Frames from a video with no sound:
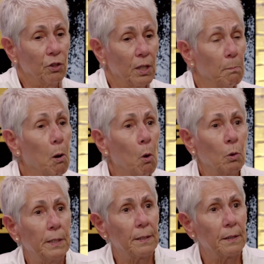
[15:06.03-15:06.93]
in
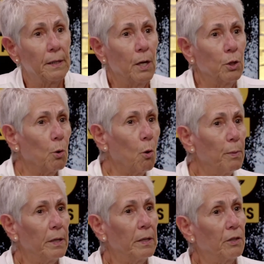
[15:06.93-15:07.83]
Poland to
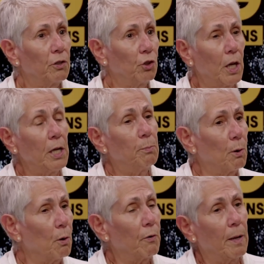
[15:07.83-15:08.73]
open an exchange
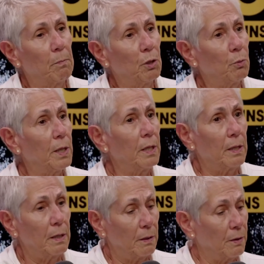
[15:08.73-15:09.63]
program between
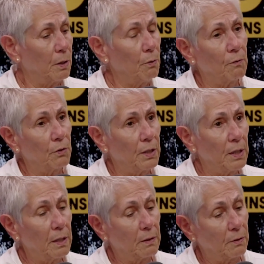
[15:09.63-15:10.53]
the
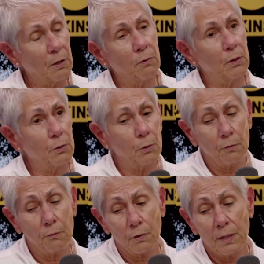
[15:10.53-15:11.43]
university, Southern Illinois
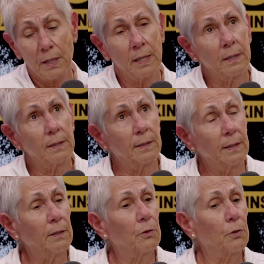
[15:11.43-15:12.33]
University, and this
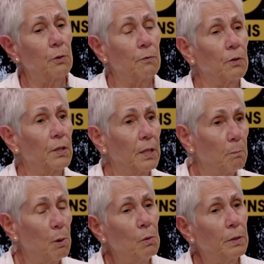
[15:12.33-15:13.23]
technical university in
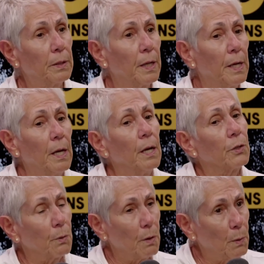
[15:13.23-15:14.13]
Poland.
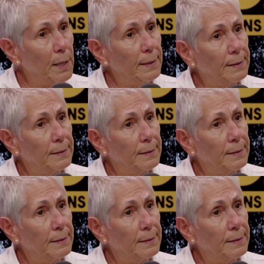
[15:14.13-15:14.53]
So I went.